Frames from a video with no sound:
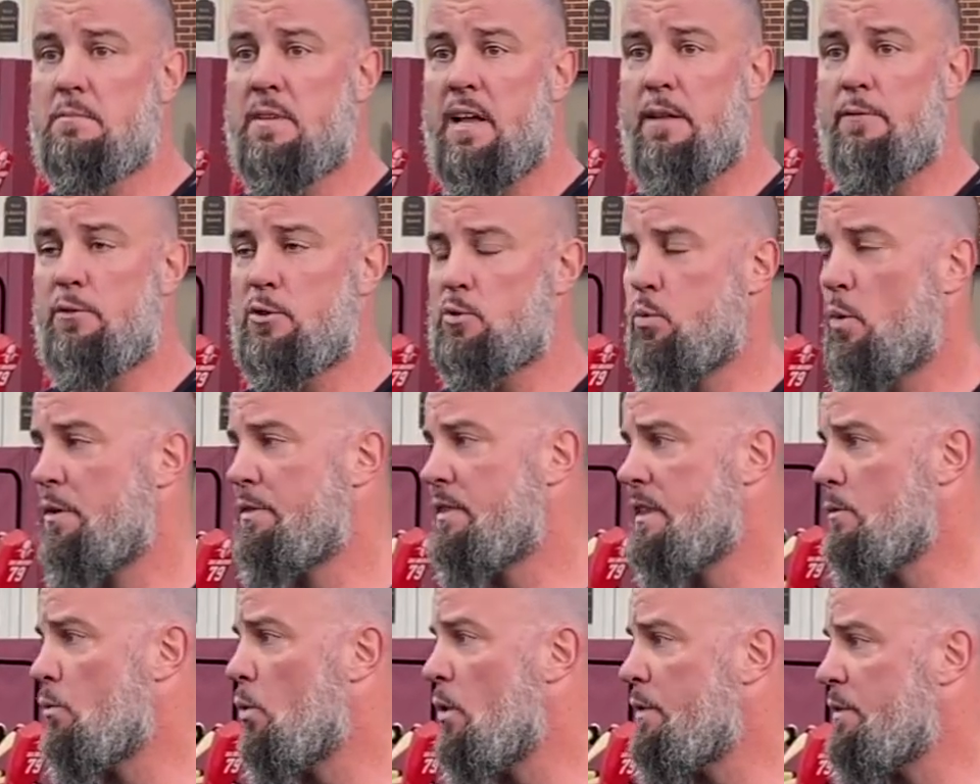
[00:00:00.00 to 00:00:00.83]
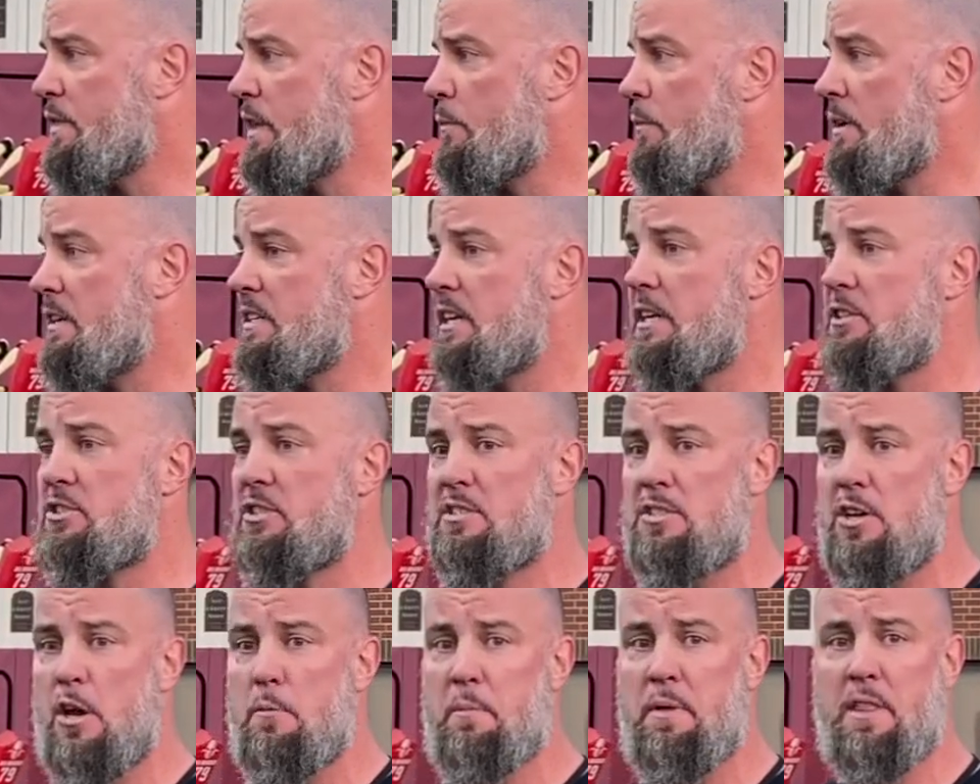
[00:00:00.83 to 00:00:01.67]
If there's one thing, one thing we teach
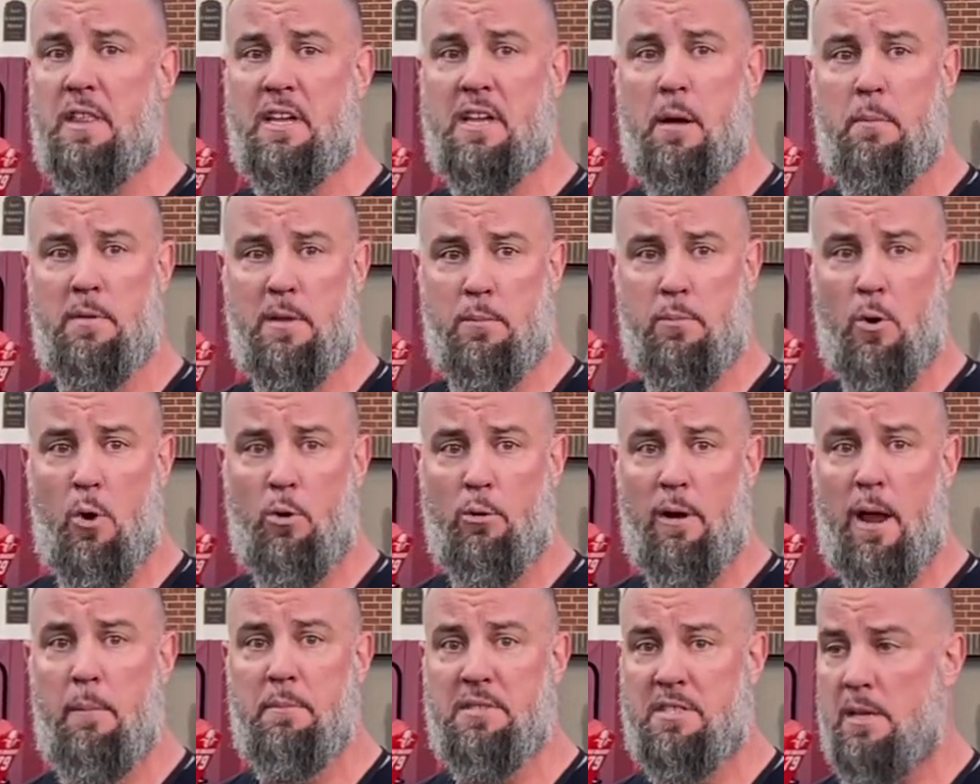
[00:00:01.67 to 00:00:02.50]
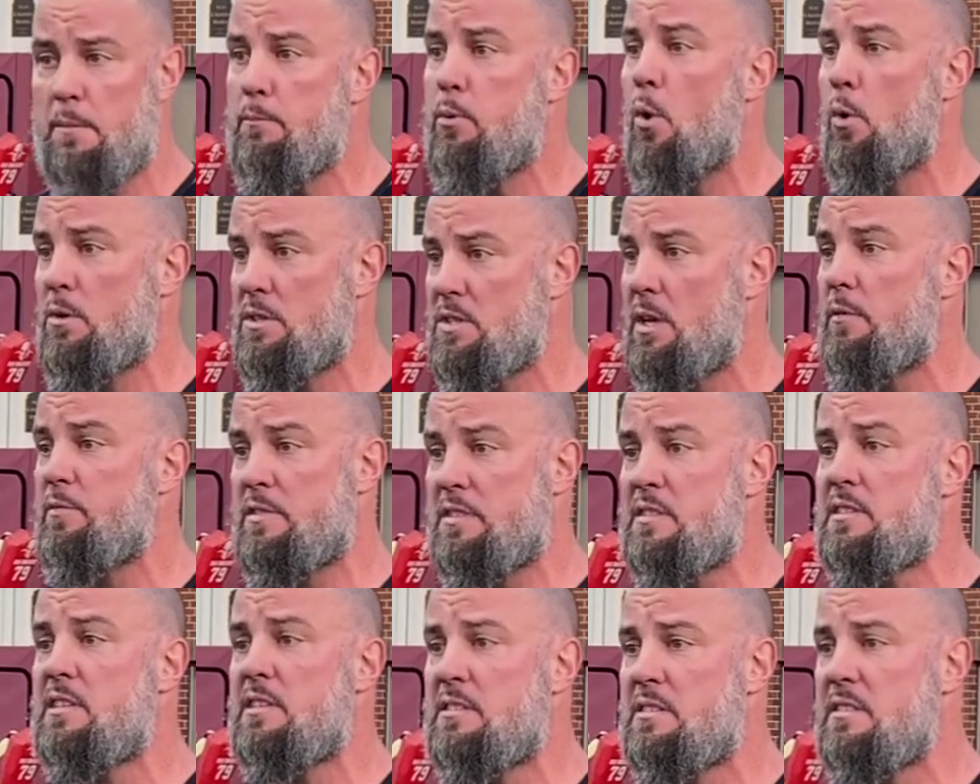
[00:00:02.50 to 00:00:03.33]
these young men that come to the program is the importance of
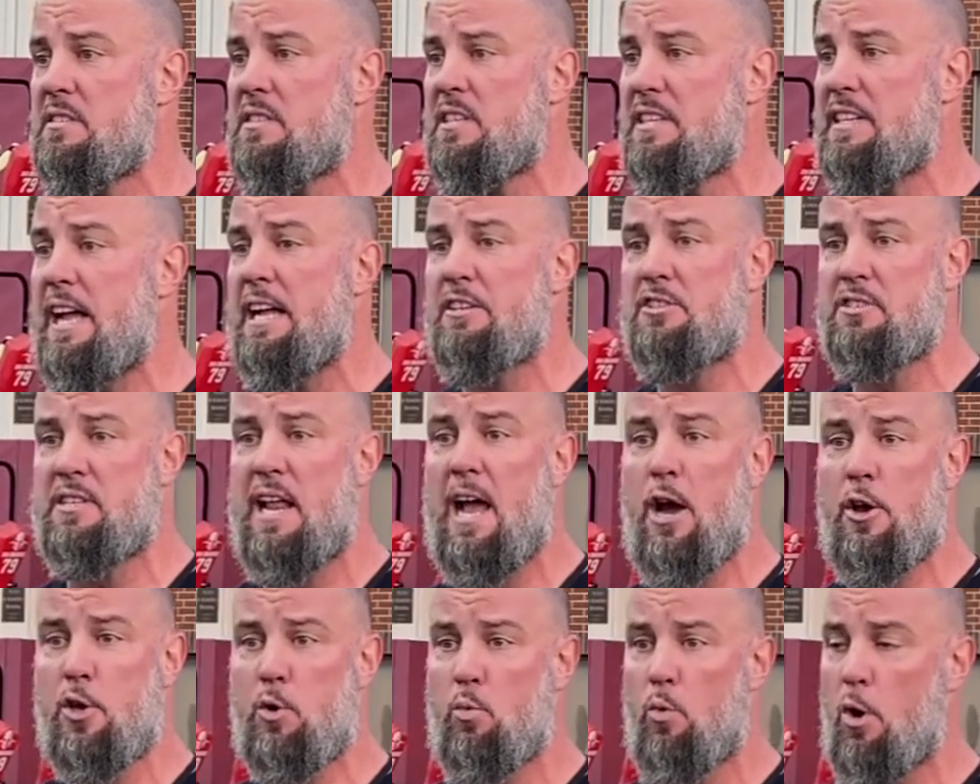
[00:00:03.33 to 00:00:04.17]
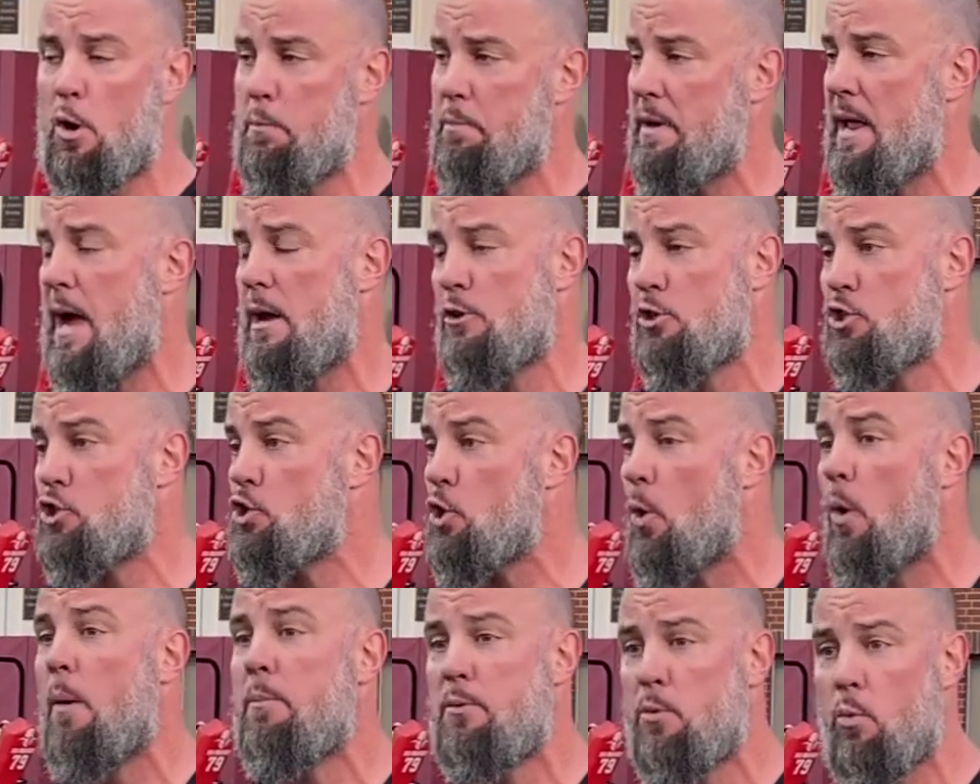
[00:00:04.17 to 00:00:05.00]
consistency, not just how you work, but how you
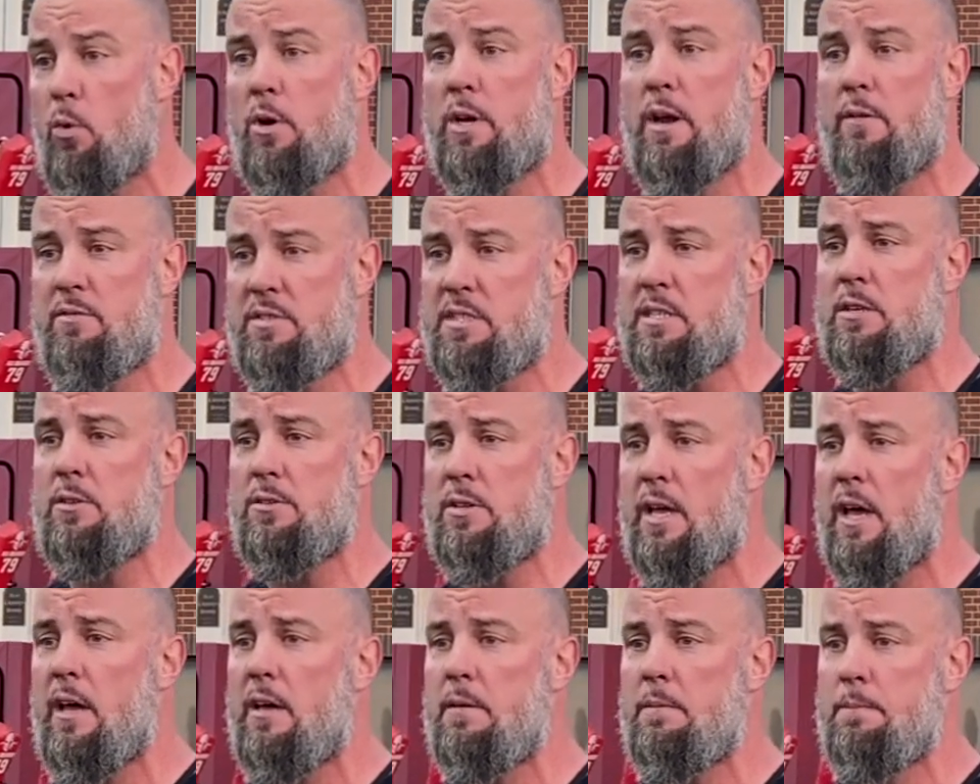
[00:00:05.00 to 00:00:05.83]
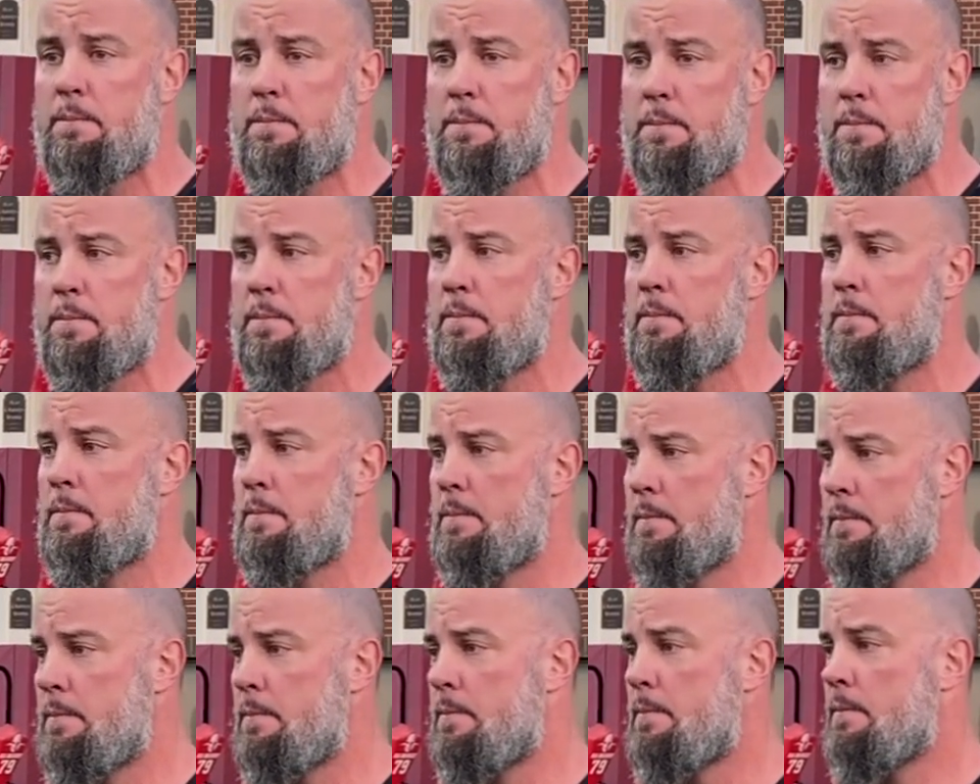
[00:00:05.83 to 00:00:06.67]
show up to work every single day.
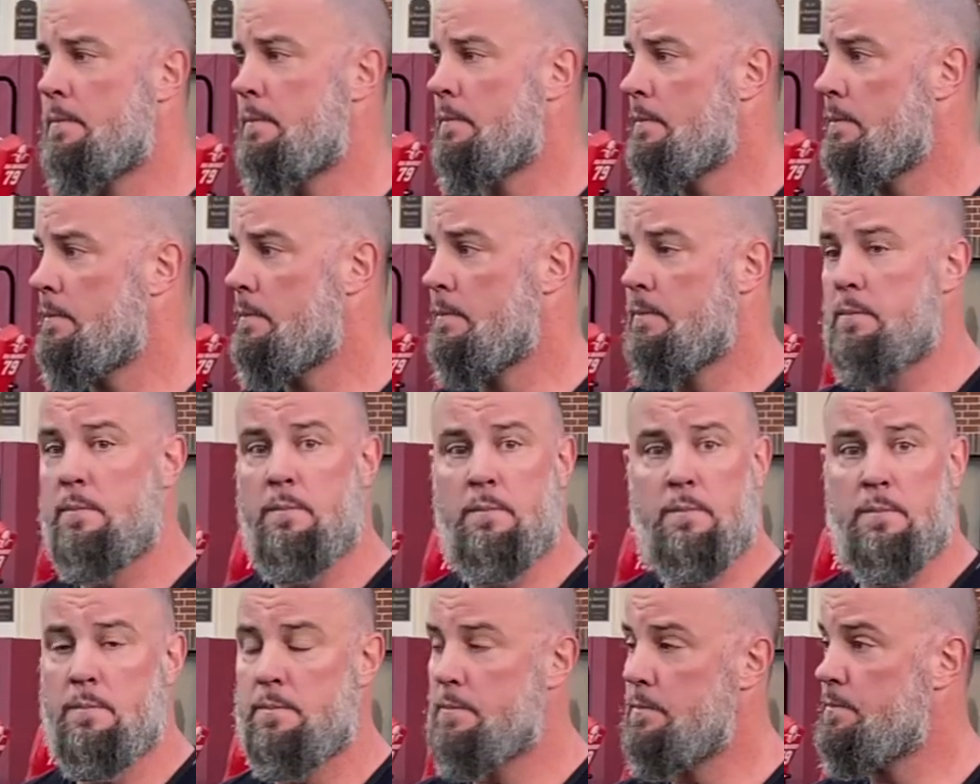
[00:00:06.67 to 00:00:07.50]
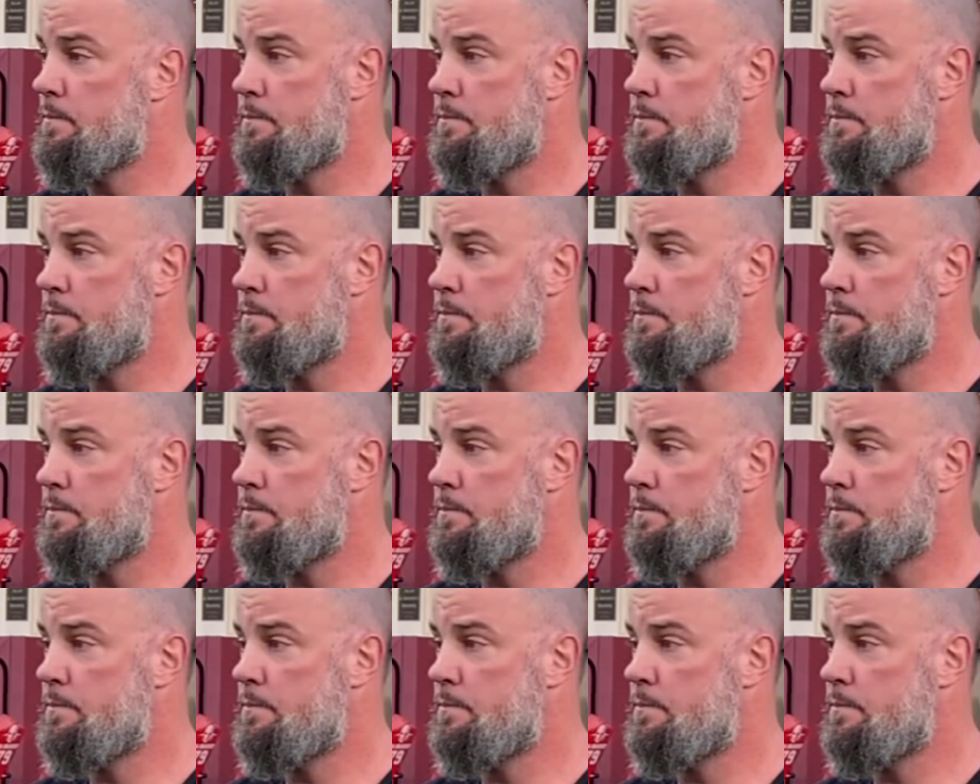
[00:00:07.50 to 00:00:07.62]
How do you guys have coaches?